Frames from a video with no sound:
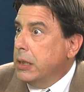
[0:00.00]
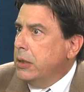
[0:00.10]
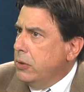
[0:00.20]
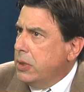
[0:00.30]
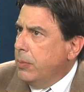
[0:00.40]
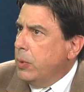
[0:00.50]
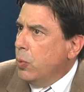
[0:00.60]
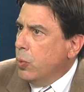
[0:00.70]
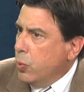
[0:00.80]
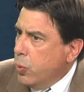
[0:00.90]
Can you tell me
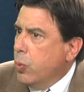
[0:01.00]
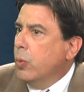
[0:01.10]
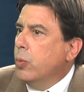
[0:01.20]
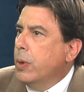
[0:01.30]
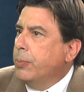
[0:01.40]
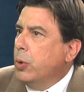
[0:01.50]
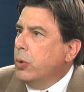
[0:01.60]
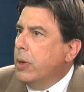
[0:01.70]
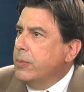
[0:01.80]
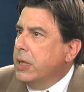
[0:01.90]
what
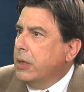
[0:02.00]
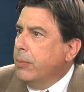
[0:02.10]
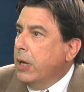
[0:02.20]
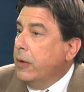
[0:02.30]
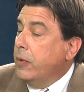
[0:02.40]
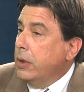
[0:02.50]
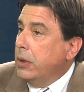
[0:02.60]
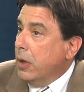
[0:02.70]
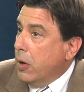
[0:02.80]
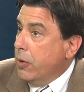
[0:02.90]
programs they come out of,
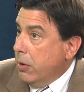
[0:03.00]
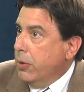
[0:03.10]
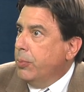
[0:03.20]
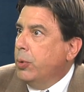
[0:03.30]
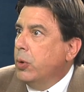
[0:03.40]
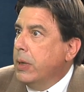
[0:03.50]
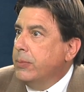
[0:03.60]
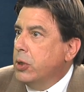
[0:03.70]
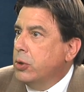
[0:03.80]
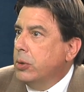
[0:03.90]
and are there other
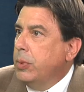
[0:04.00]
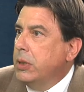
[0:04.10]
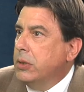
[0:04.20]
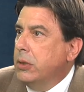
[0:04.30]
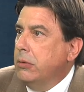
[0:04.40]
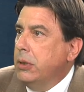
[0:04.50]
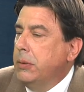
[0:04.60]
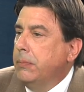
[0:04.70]
programs that should be instituted?